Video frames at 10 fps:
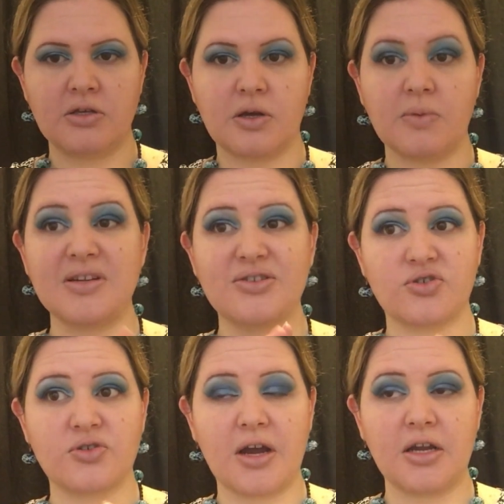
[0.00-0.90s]
So I'm gonna
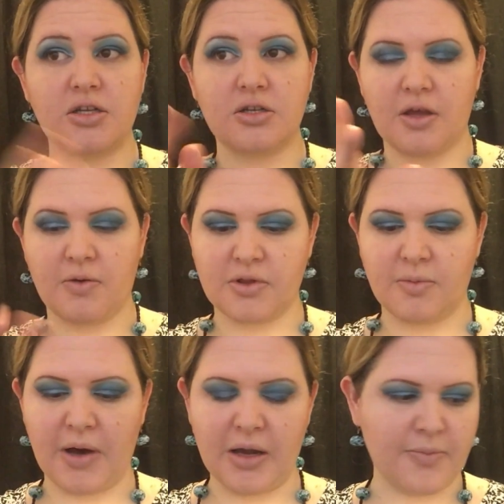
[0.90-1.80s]
try to do that with the
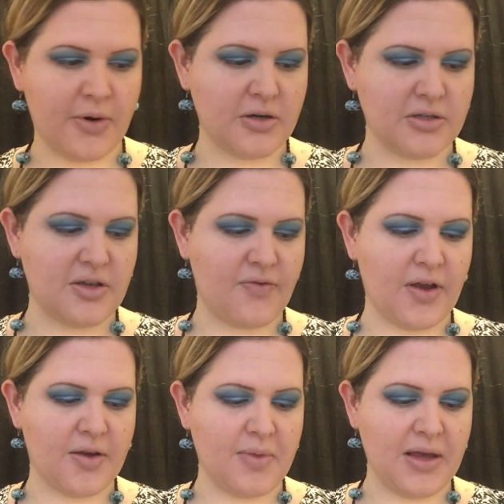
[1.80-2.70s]
bottom part and see if
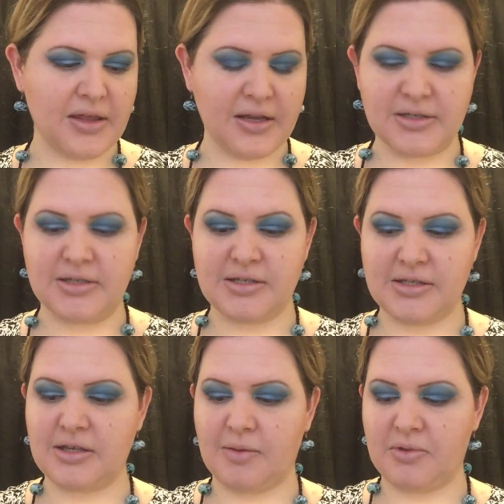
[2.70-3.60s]
I can make that into
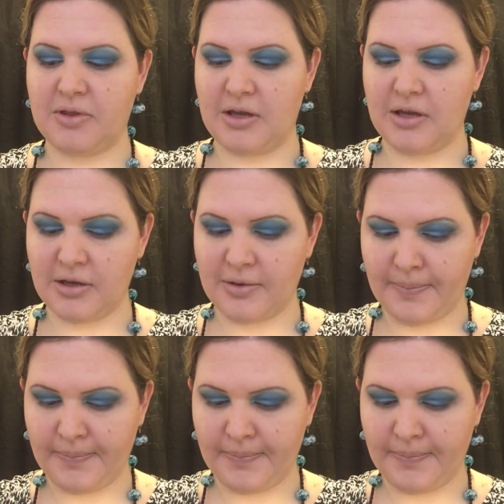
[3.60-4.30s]
something.